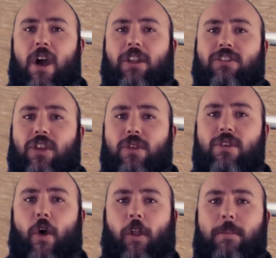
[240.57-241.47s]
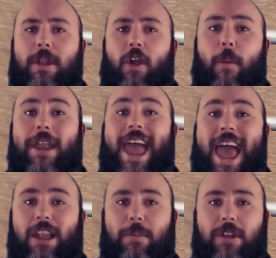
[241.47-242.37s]
are 2 common
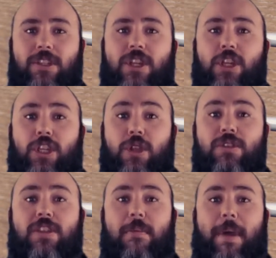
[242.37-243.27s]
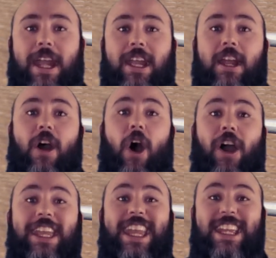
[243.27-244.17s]
elements used to make an
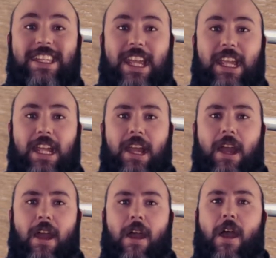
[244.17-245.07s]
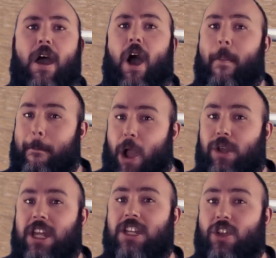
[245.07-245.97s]
IED.
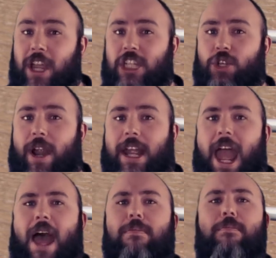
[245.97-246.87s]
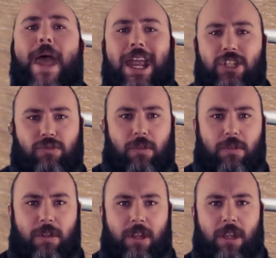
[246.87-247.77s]
Ammonium nitrate and
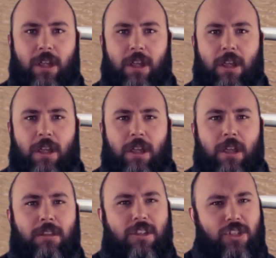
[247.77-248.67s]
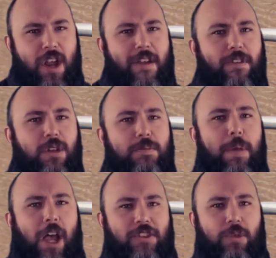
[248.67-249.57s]
petrol." The sheriff looks
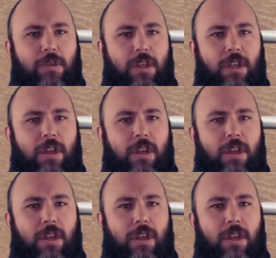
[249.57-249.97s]
puzzled.